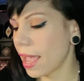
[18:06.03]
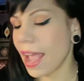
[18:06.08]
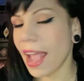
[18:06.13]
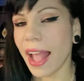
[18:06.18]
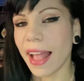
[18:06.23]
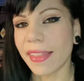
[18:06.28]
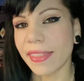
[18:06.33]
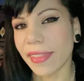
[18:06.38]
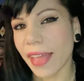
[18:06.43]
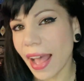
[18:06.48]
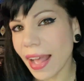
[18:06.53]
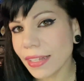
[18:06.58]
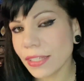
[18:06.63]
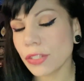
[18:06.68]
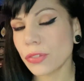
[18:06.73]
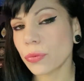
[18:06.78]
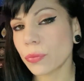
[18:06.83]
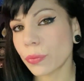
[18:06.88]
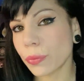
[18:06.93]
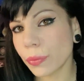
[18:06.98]
And
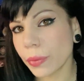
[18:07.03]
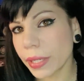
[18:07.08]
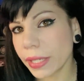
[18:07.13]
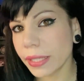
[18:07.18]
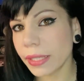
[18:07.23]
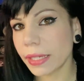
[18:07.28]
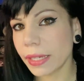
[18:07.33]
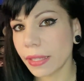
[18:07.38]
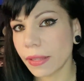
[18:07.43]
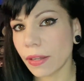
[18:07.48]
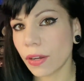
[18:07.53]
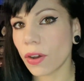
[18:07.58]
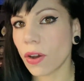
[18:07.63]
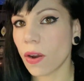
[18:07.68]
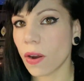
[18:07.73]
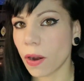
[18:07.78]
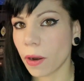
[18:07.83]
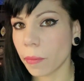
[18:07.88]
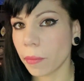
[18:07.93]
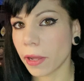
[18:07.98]
that's really the
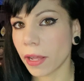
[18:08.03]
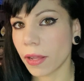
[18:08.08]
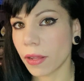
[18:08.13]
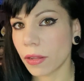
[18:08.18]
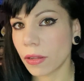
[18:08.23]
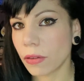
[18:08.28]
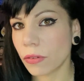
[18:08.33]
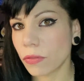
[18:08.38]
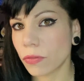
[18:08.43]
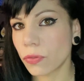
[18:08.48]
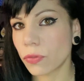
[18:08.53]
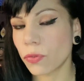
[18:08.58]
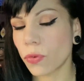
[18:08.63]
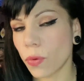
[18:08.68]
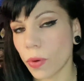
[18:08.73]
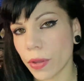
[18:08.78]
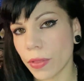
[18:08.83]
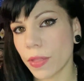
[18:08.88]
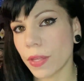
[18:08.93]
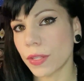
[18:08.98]
karma
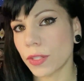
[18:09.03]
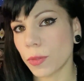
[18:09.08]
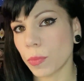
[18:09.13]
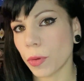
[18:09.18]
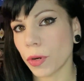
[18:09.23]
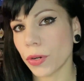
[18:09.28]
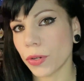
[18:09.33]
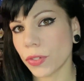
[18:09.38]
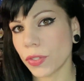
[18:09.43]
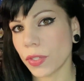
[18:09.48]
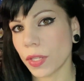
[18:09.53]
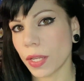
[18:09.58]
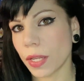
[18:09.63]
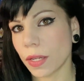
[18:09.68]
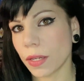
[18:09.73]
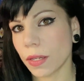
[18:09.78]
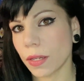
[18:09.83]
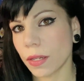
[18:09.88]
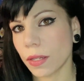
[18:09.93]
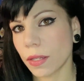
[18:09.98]
for this person